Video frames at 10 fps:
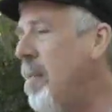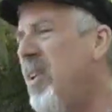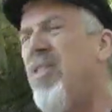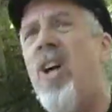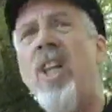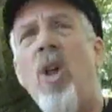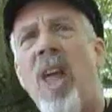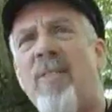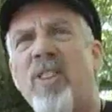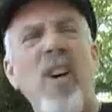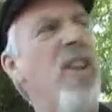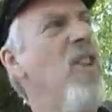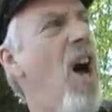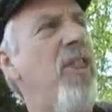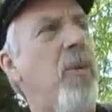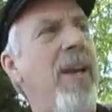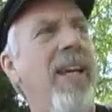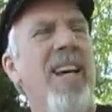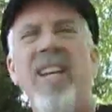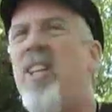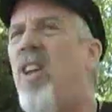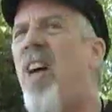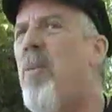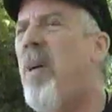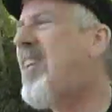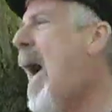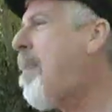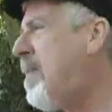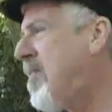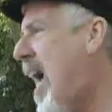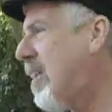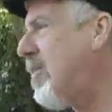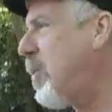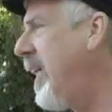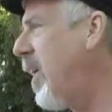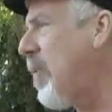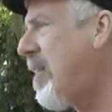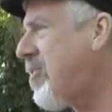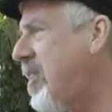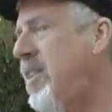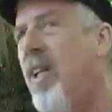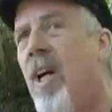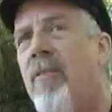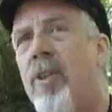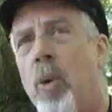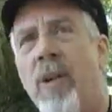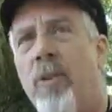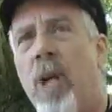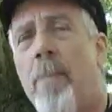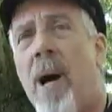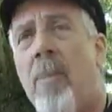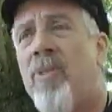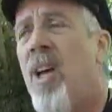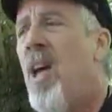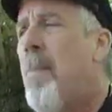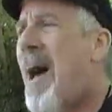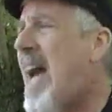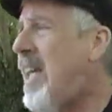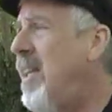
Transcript: But it's very low level, it's very non-threatening. You don't, nothing much happens to activists when they get arrested for doing food not bombs. Back